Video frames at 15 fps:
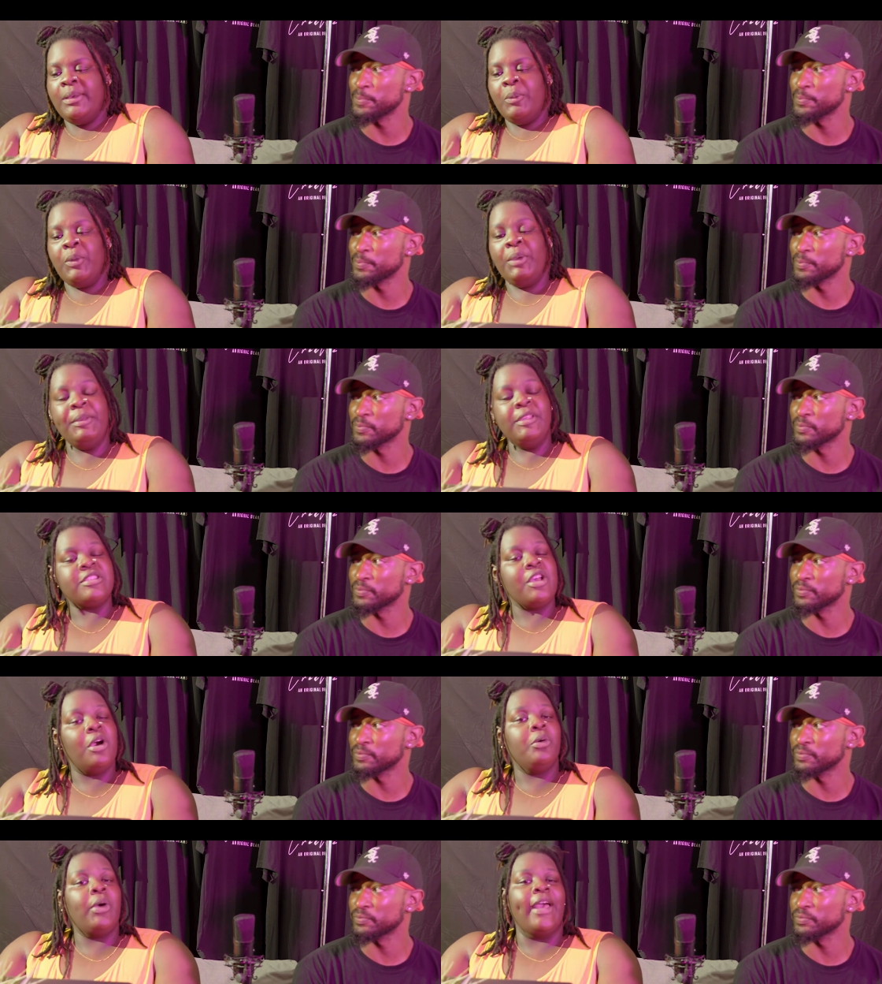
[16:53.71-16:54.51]
Speaker 1: we be
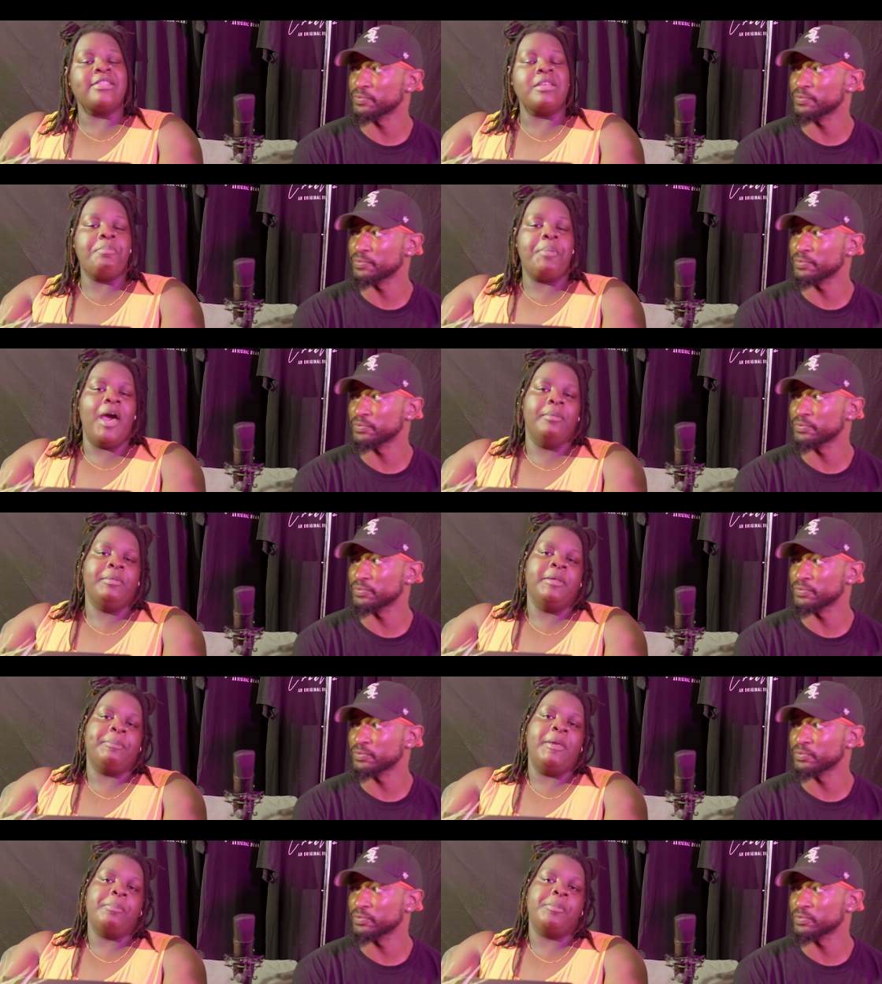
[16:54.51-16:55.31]
so as a
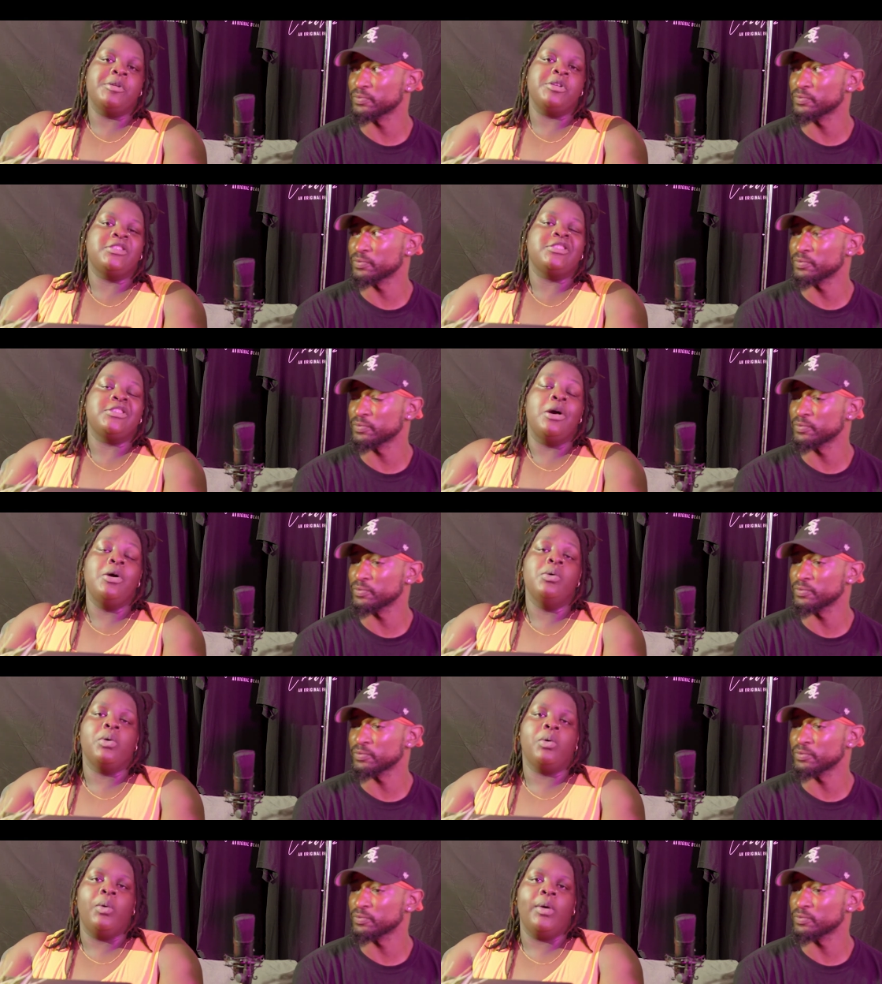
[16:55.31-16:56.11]
public people are
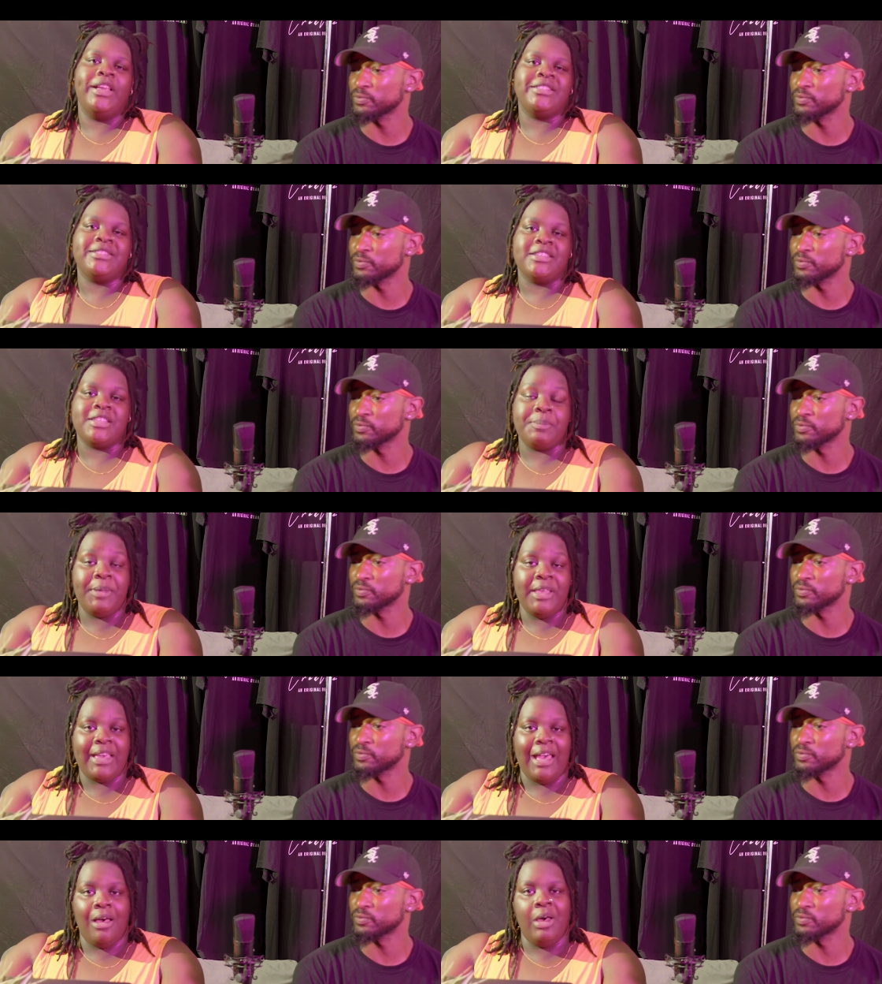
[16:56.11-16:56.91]
so quick to
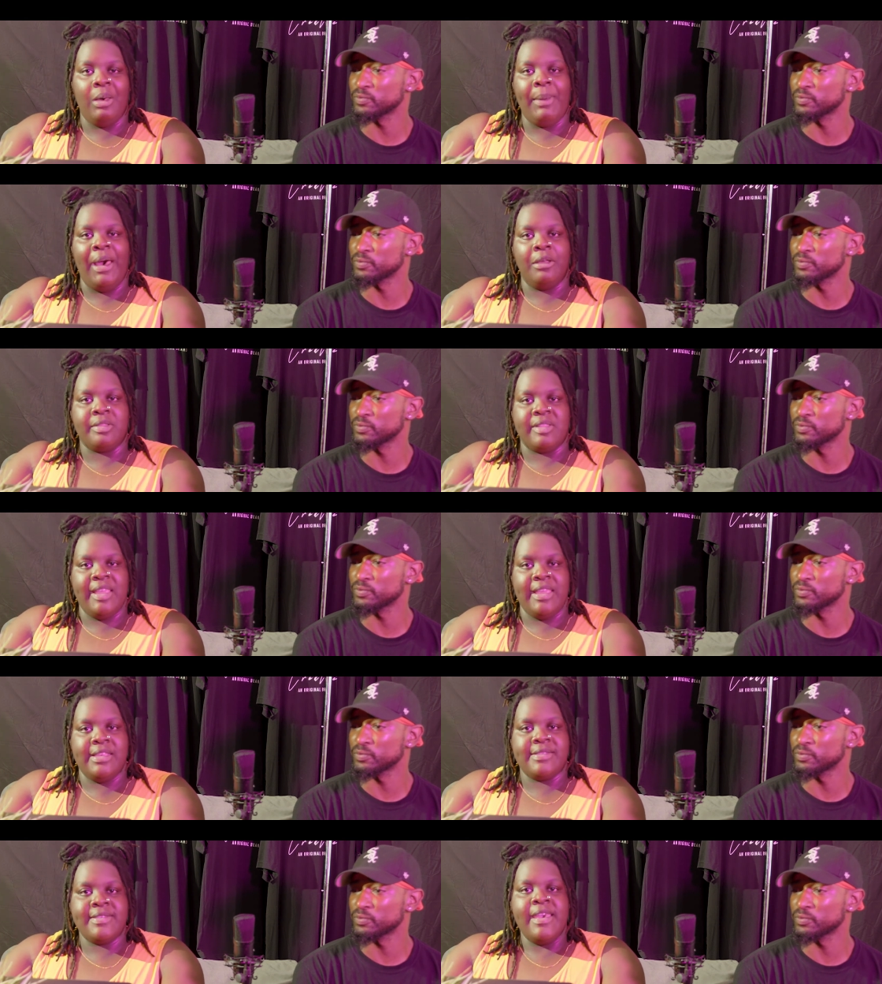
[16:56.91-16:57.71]
speak out about
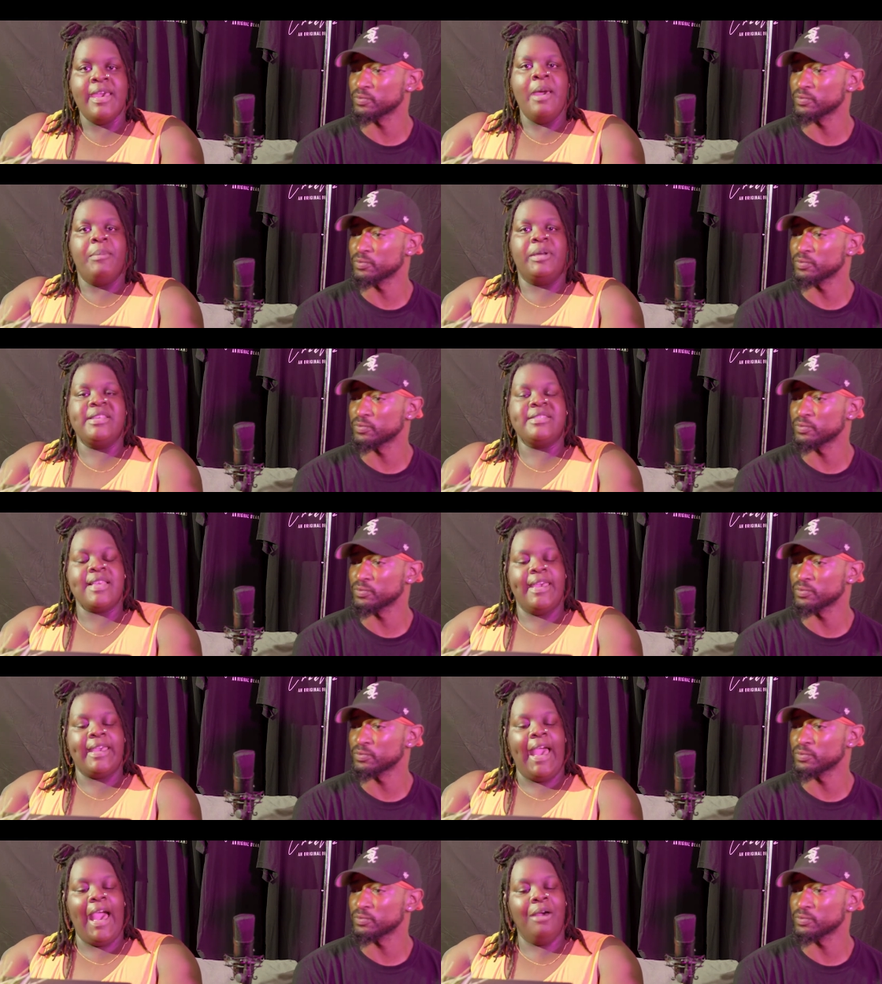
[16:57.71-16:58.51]
things but it's
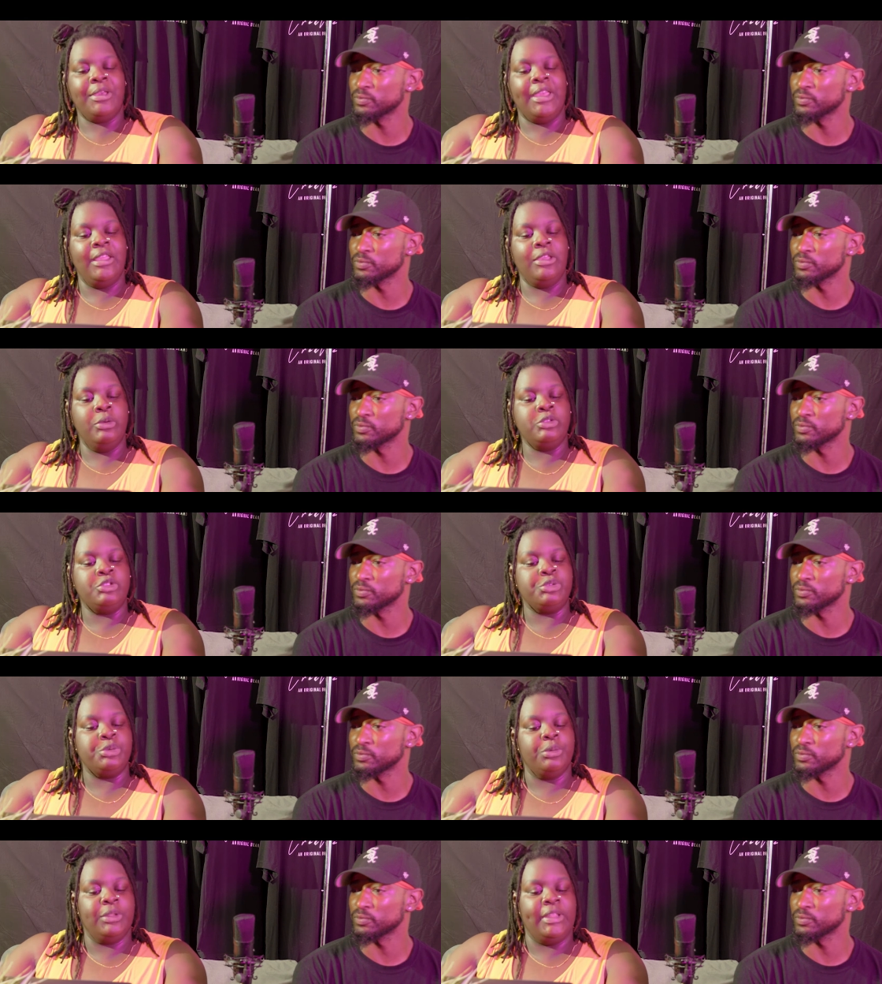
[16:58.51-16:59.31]
like how can you
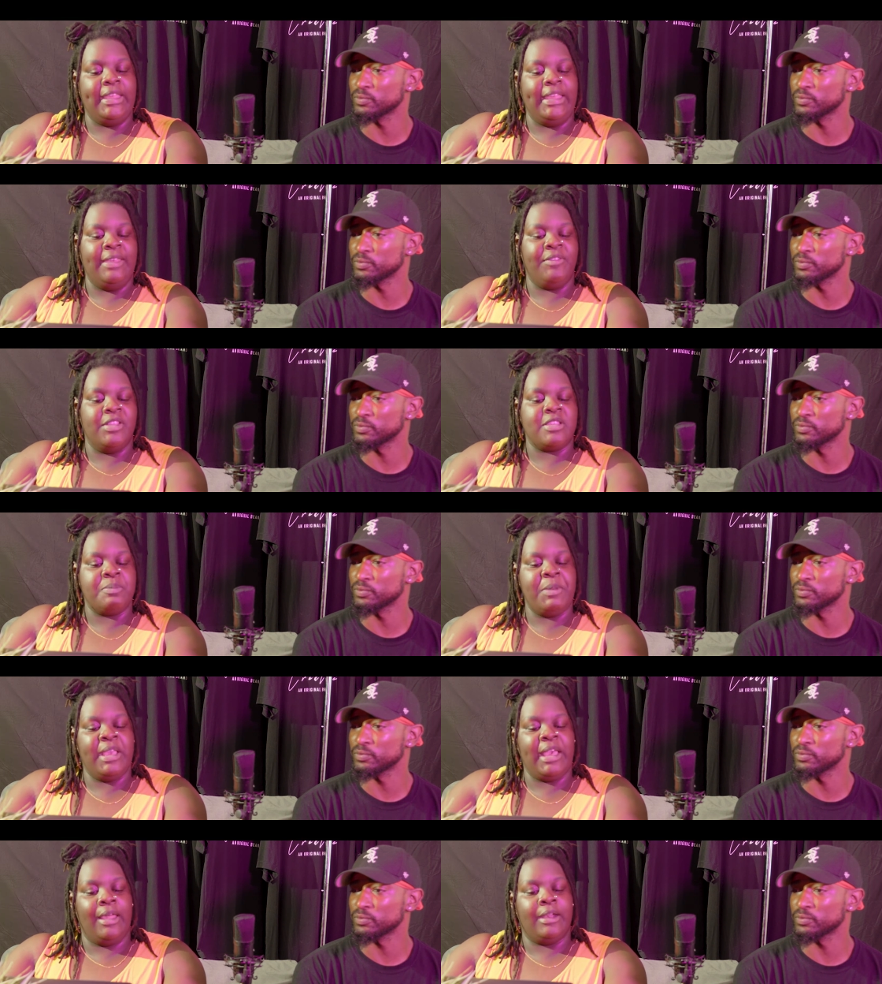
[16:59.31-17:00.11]
truly even
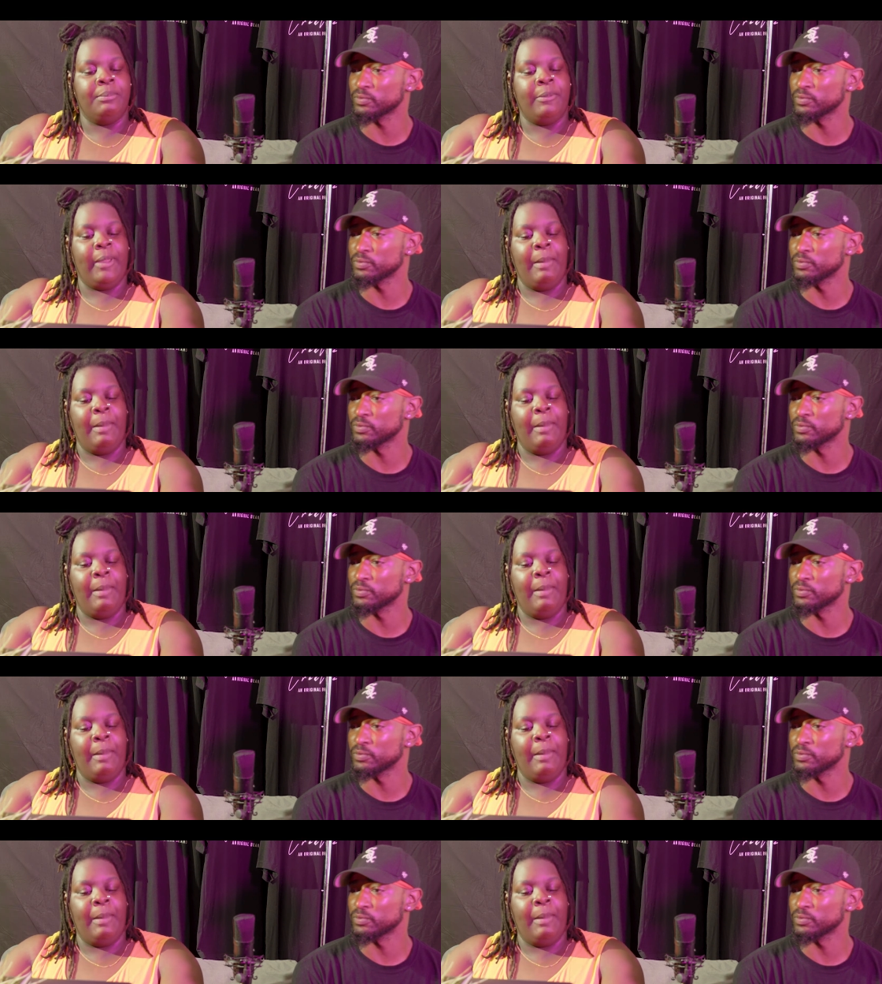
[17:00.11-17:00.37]
speak out of,